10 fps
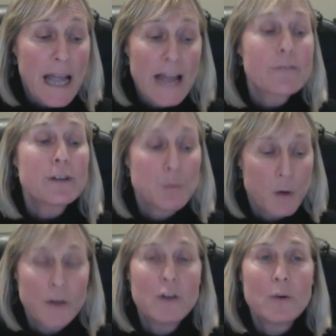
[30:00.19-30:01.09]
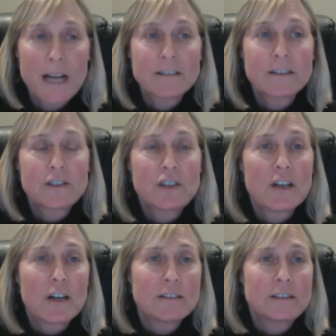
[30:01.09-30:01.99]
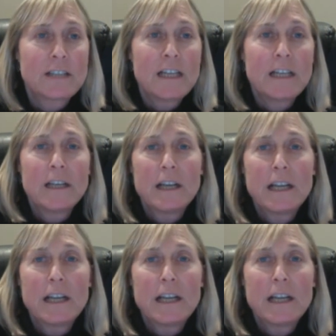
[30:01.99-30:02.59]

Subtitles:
everyone who has a stake in